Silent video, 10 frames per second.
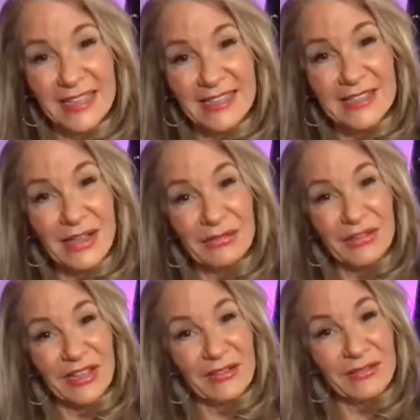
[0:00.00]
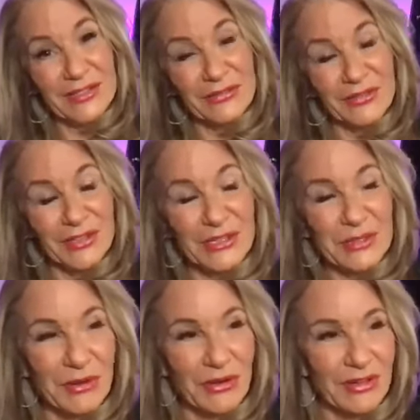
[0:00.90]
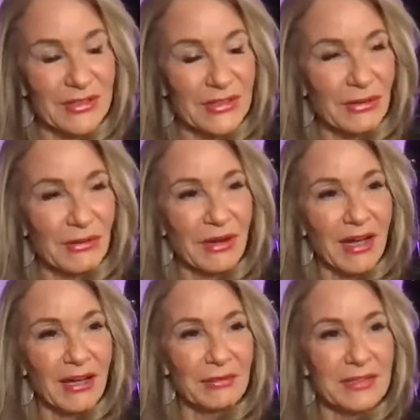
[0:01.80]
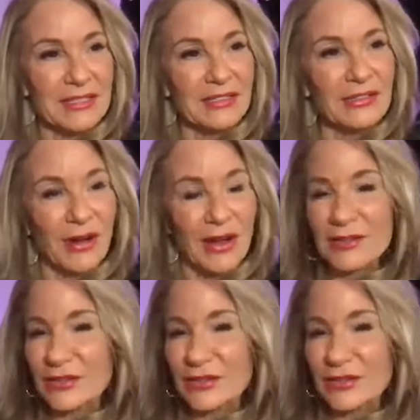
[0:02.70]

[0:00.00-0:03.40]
I definitely have a different experience. So I was in grad